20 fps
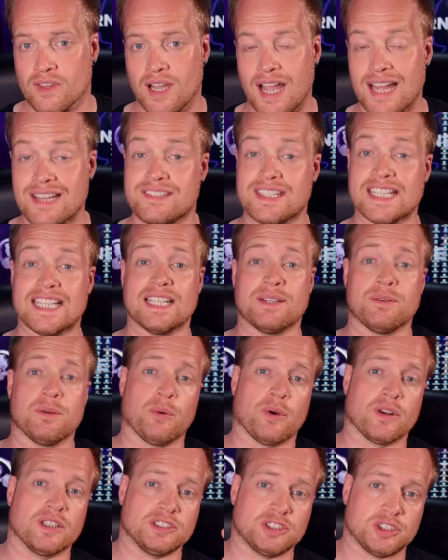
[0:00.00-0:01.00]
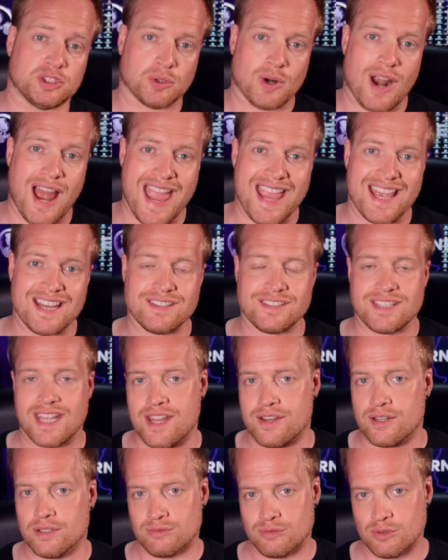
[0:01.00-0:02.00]
Ideally, we want as dry and
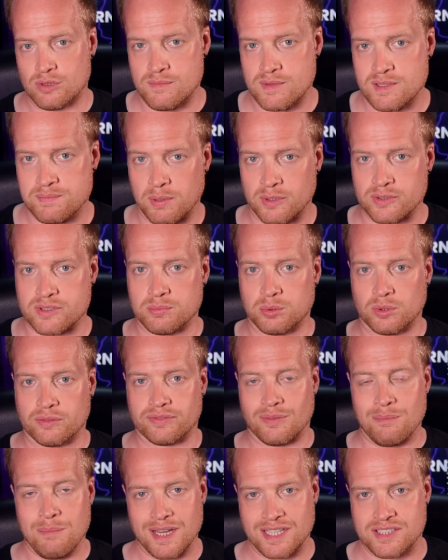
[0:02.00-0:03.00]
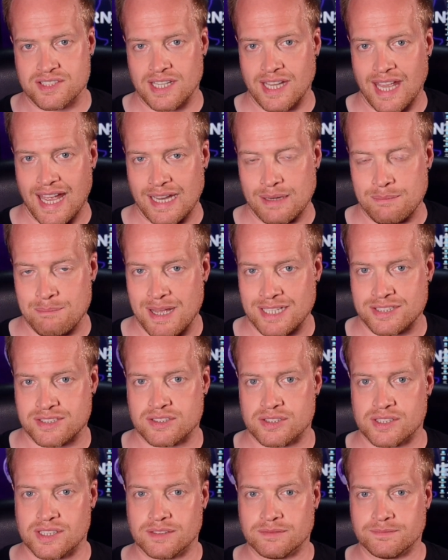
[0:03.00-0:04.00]
dead a room as possible for mixing and
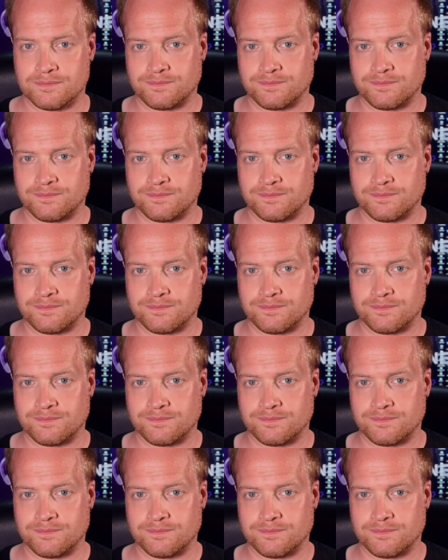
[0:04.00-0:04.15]
mastering.